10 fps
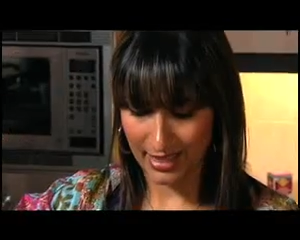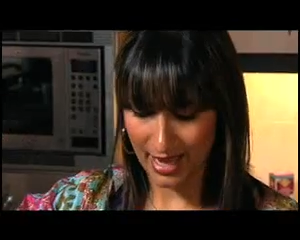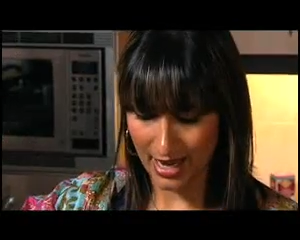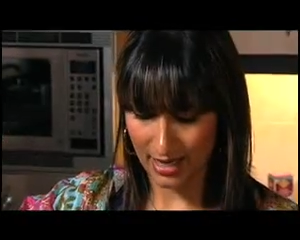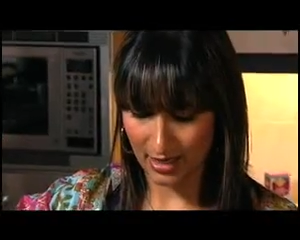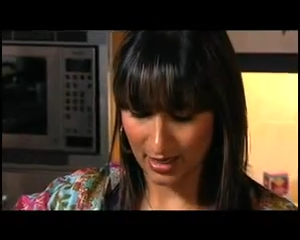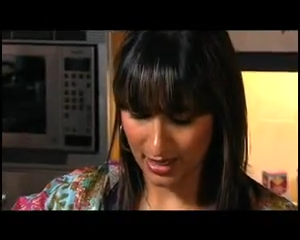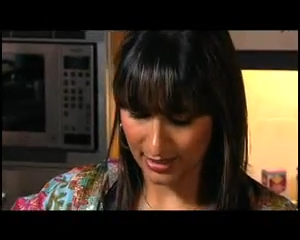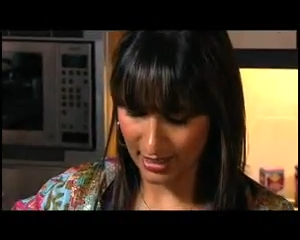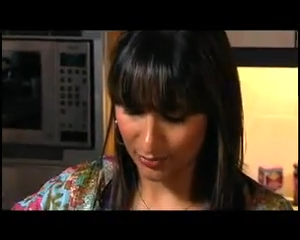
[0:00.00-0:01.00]
then
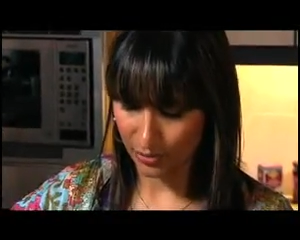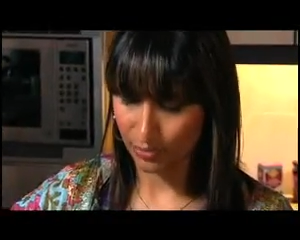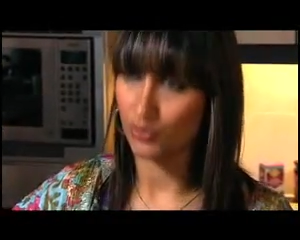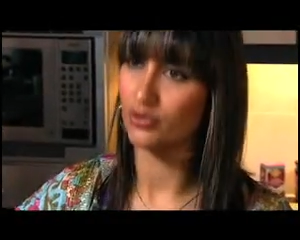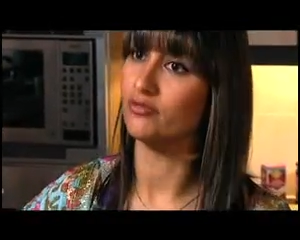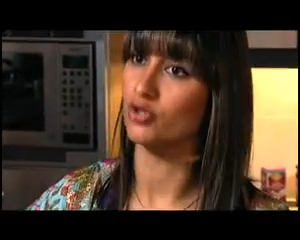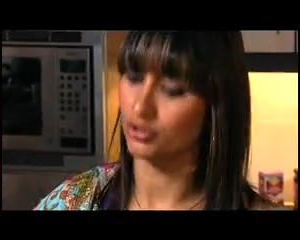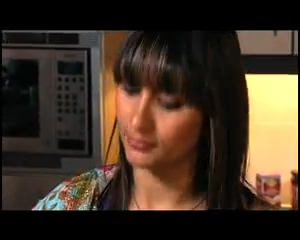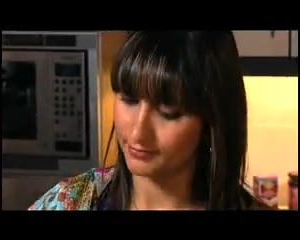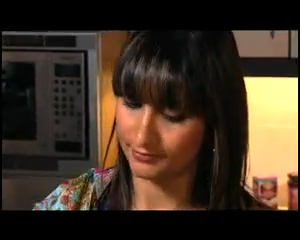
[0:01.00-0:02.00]
a tablespoon of
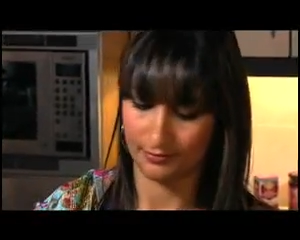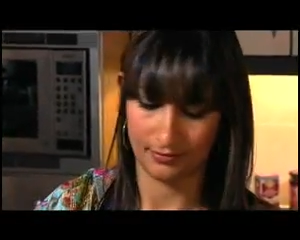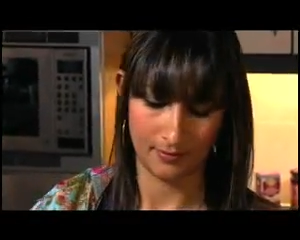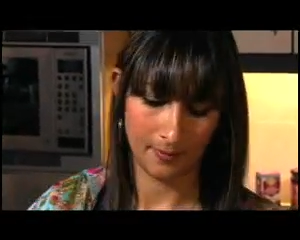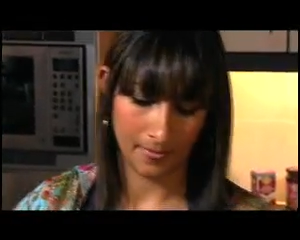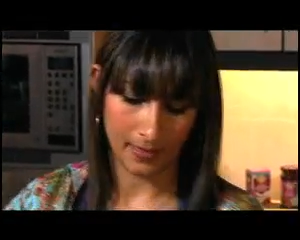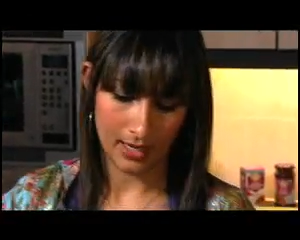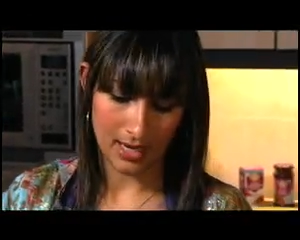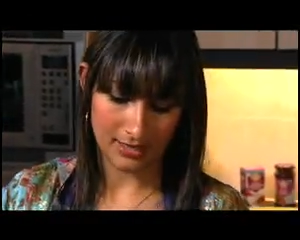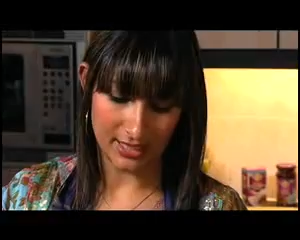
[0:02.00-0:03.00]
oil.
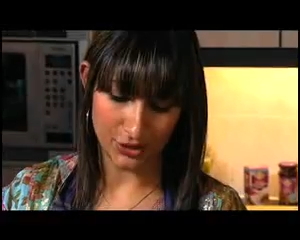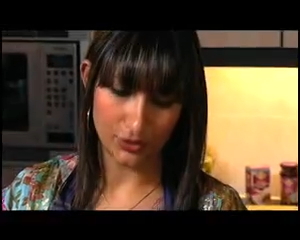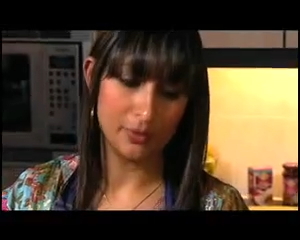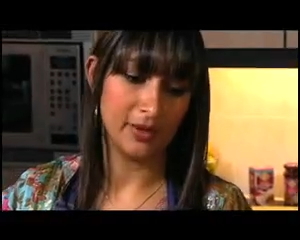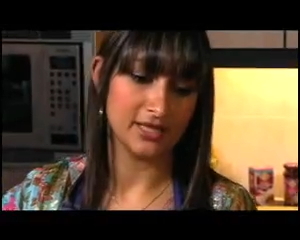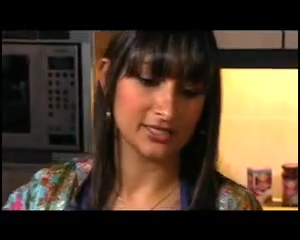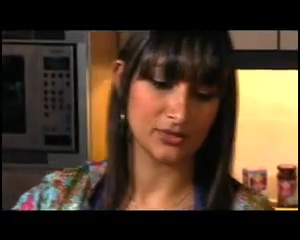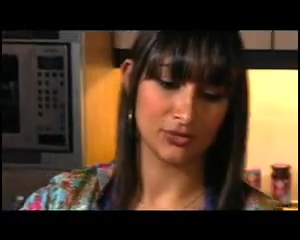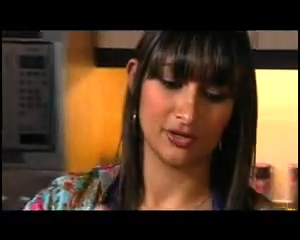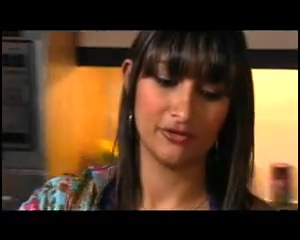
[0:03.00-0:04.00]
Tandoori paste
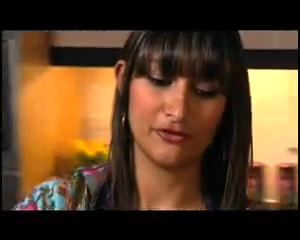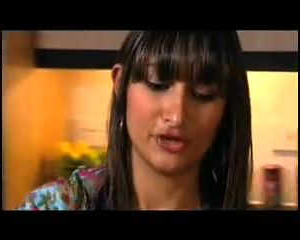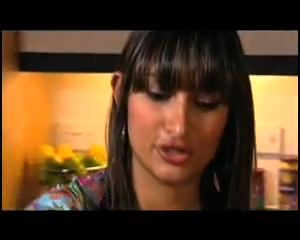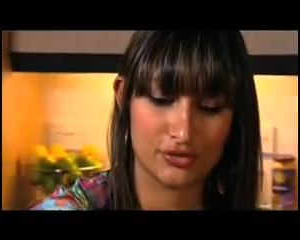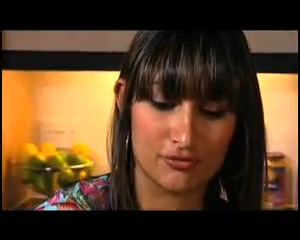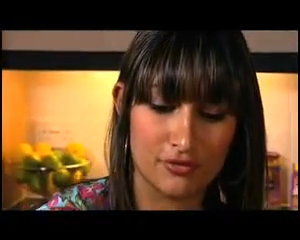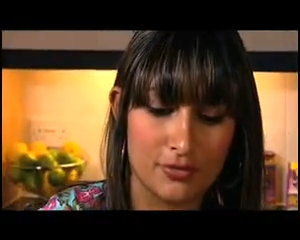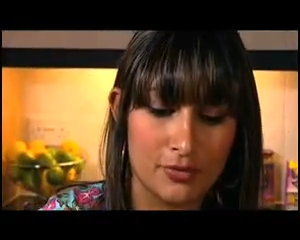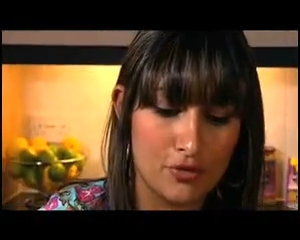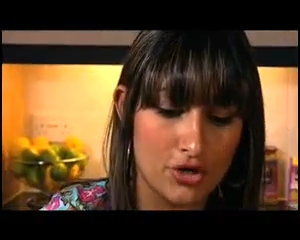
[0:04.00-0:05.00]
is one of the first
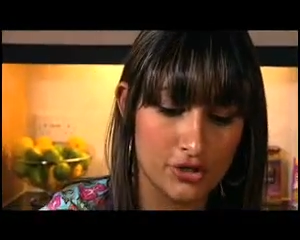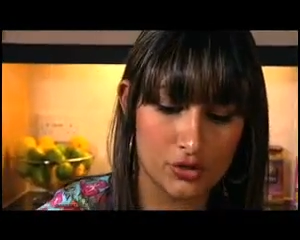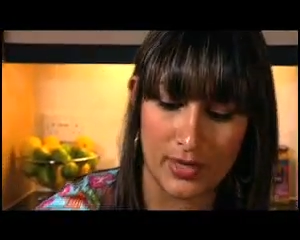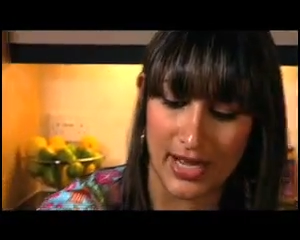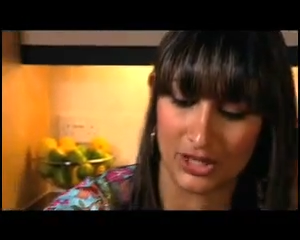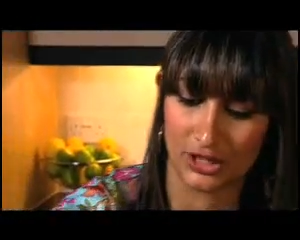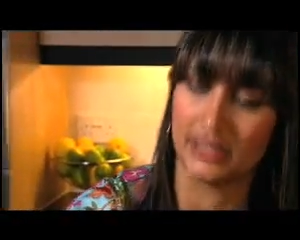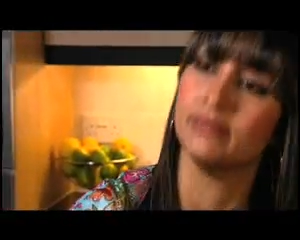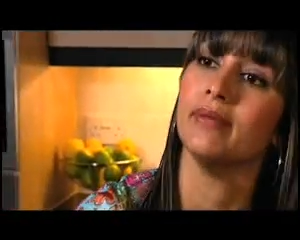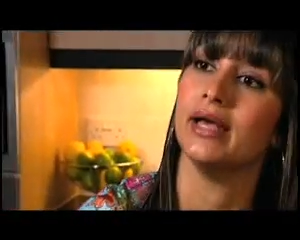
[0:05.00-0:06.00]
products we
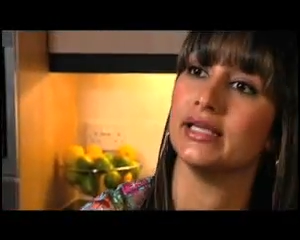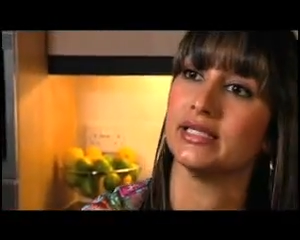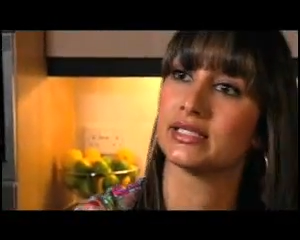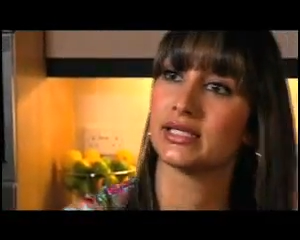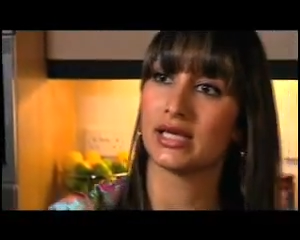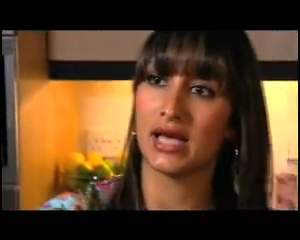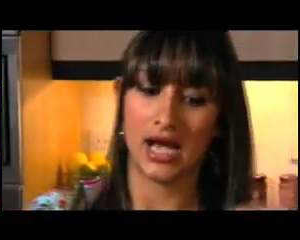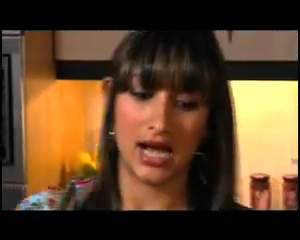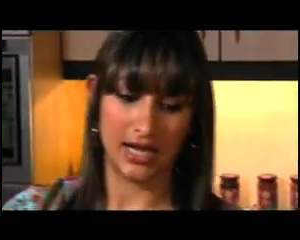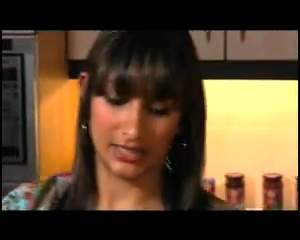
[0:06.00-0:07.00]
actually made,
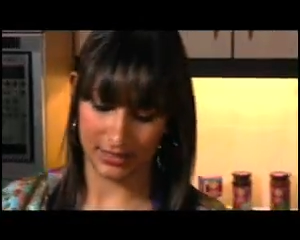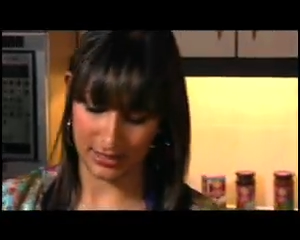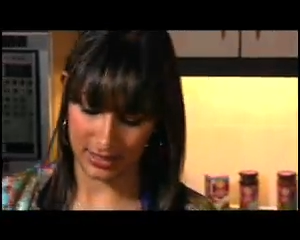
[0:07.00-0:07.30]
and